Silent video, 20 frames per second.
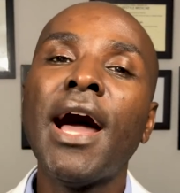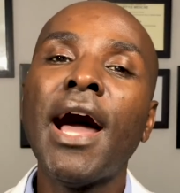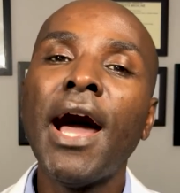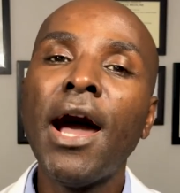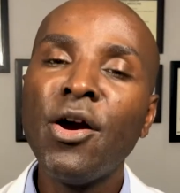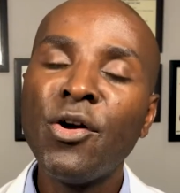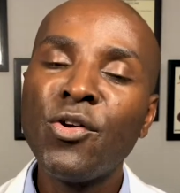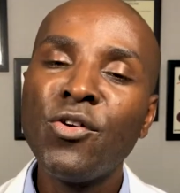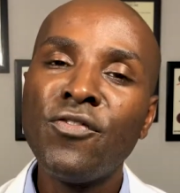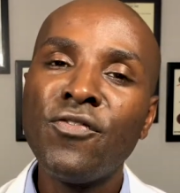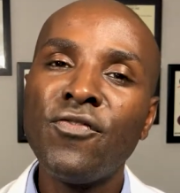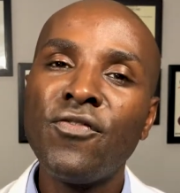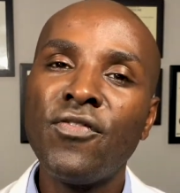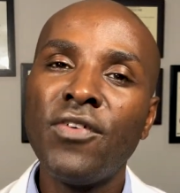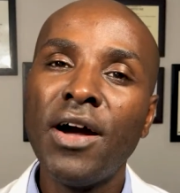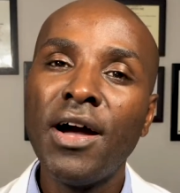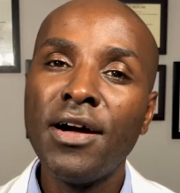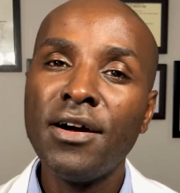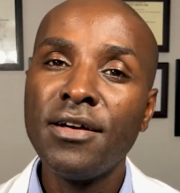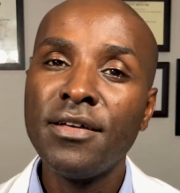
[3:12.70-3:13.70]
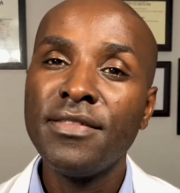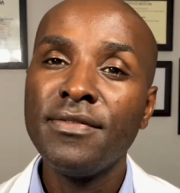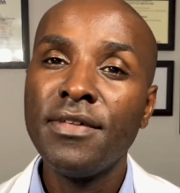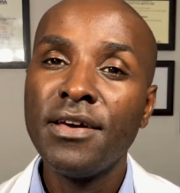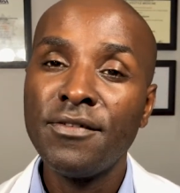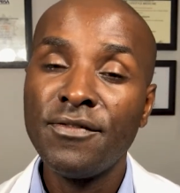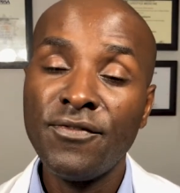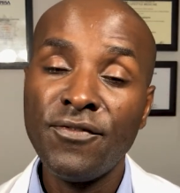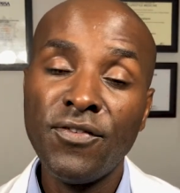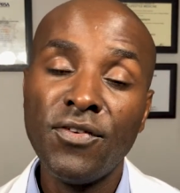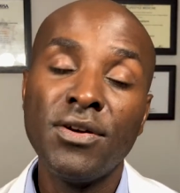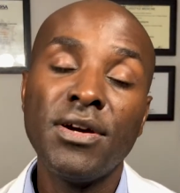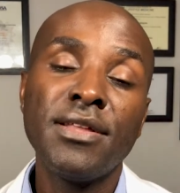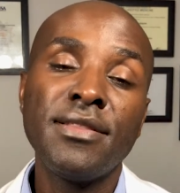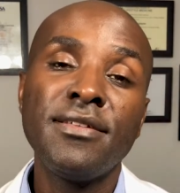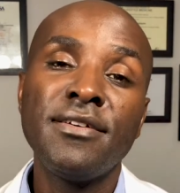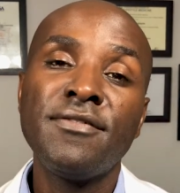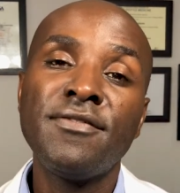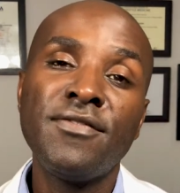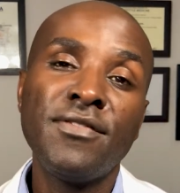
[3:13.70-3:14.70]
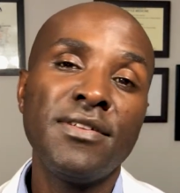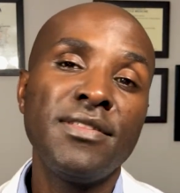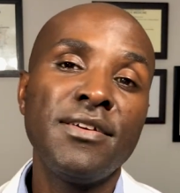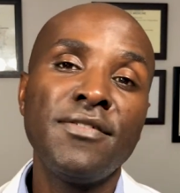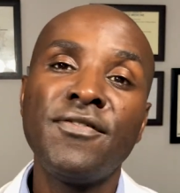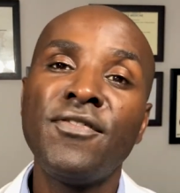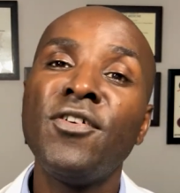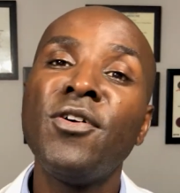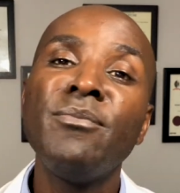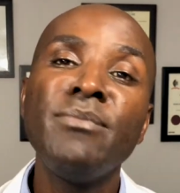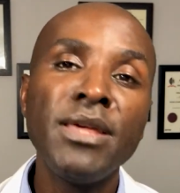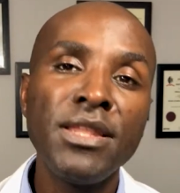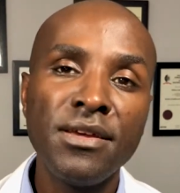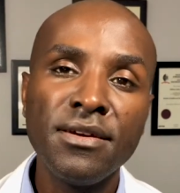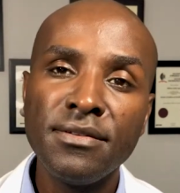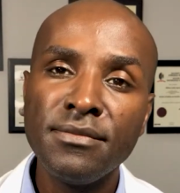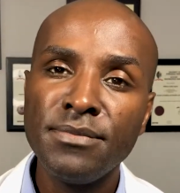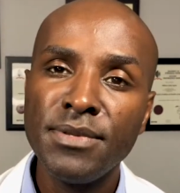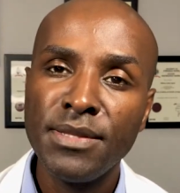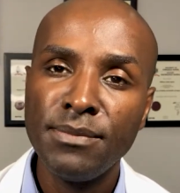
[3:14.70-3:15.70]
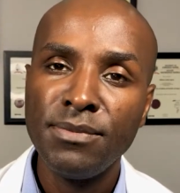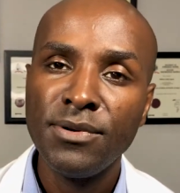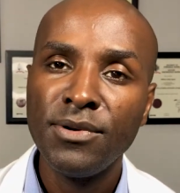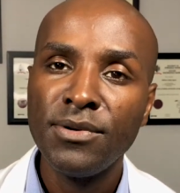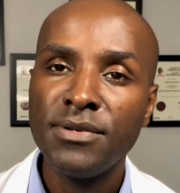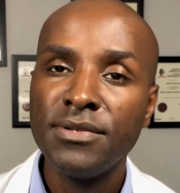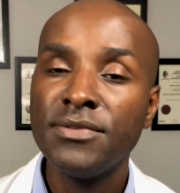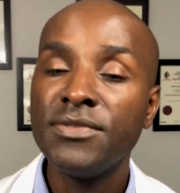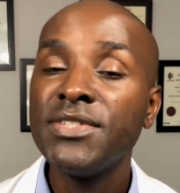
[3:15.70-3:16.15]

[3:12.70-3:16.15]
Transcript: out of the 4 million people